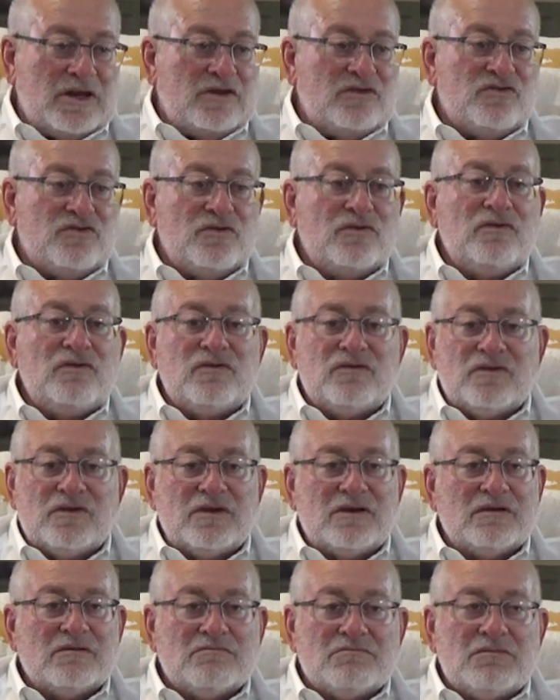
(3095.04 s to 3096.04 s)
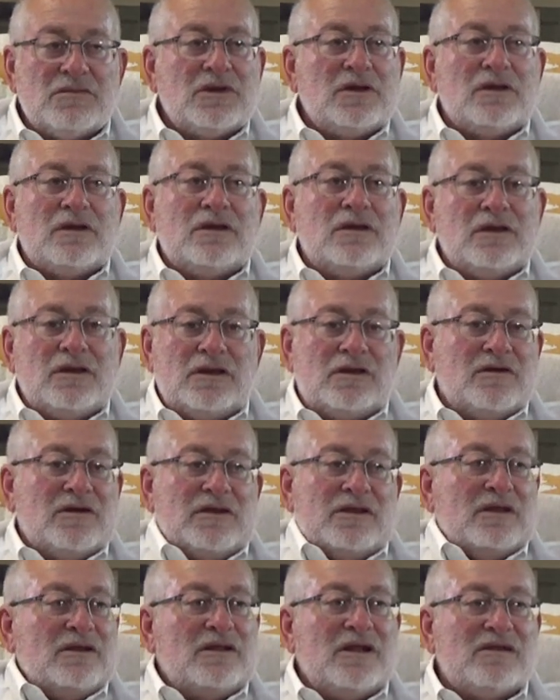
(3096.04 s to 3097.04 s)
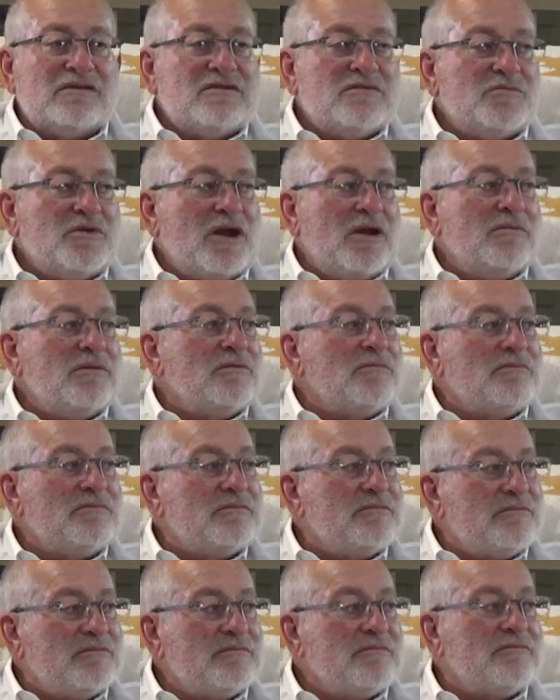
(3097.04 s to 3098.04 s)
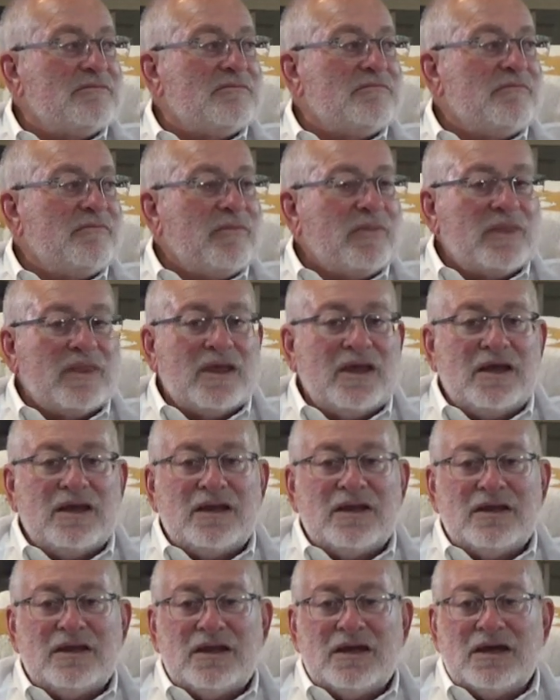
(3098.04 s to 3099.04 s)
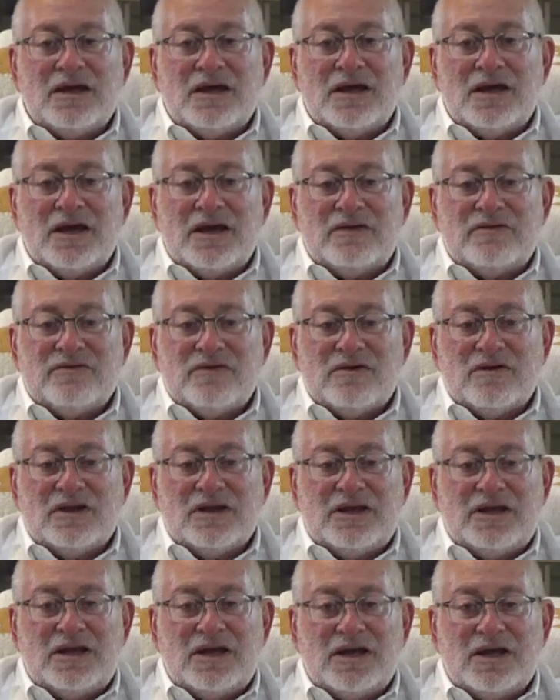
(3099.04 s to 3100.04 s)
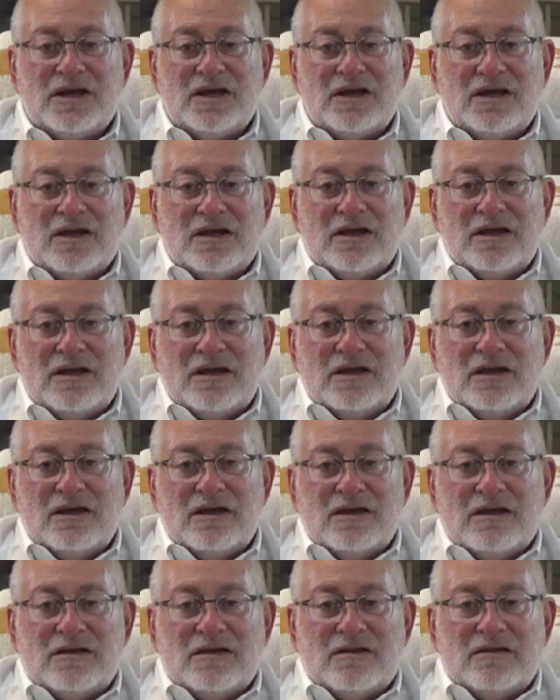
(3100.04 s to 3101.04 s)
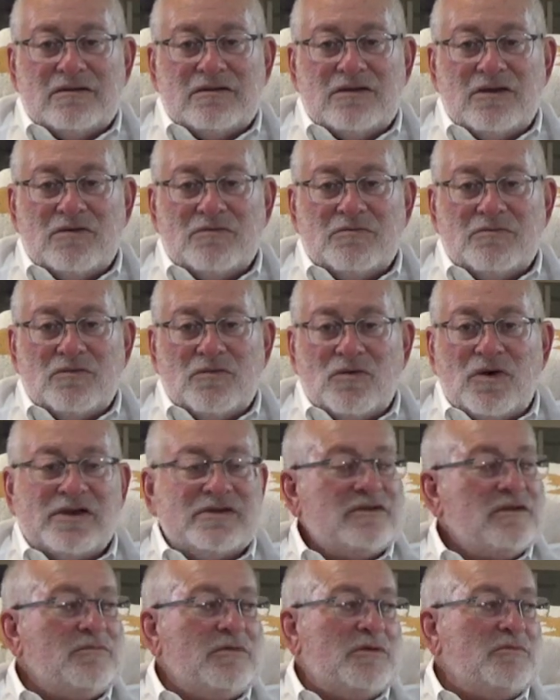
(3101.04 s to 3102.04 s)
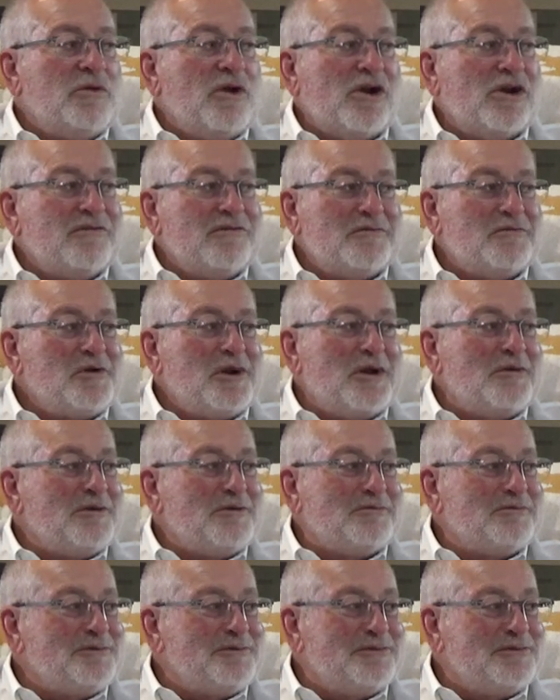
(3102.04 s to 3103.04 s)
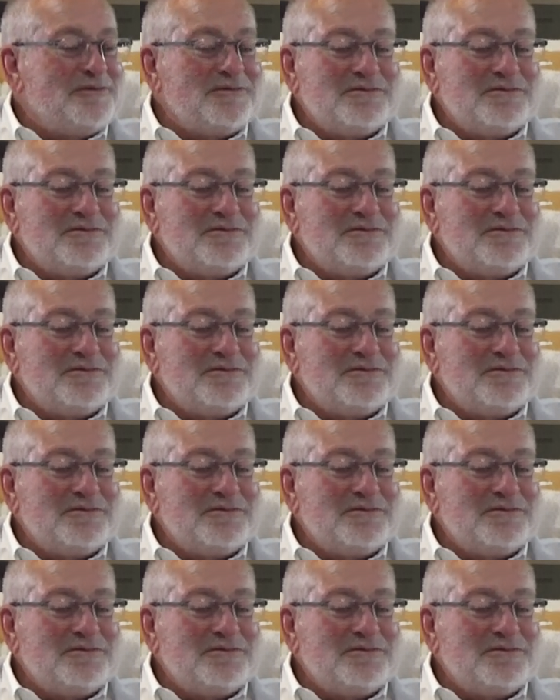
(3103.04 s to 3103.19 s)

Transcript: on issues, you know, I think that's a problem. And uh, I certainly uh, uh, don't want to be part of a problem.